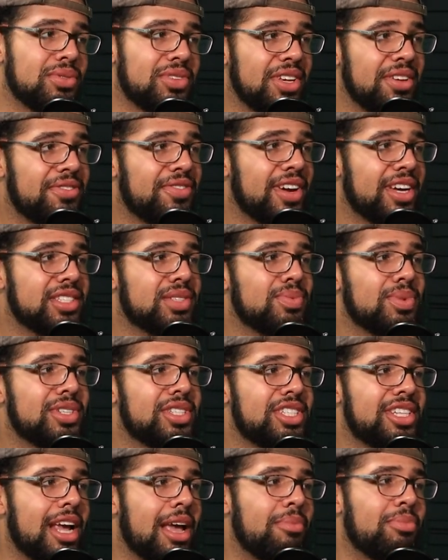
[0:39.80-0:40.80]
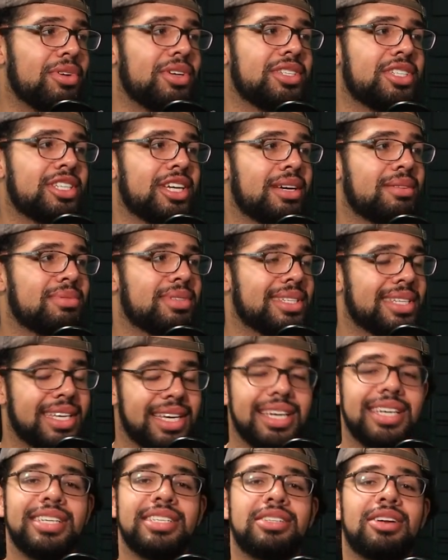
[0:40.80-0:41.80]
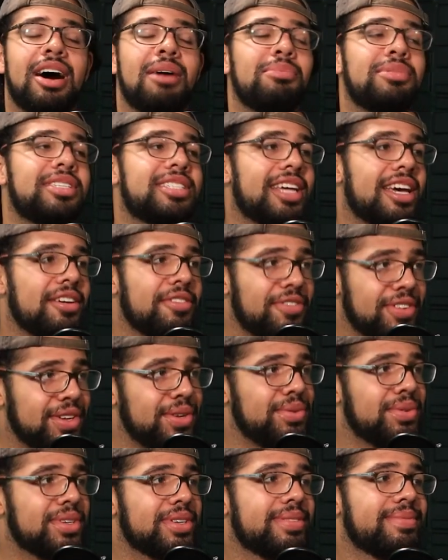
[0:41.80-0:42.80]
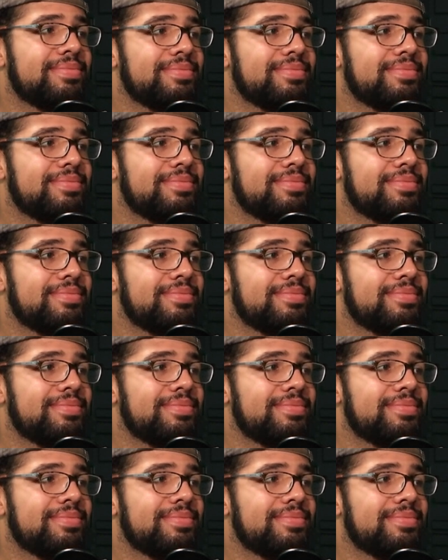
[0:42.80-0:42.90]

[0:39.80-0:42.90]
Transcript: Defense wins championships. So I'm going to say fluke.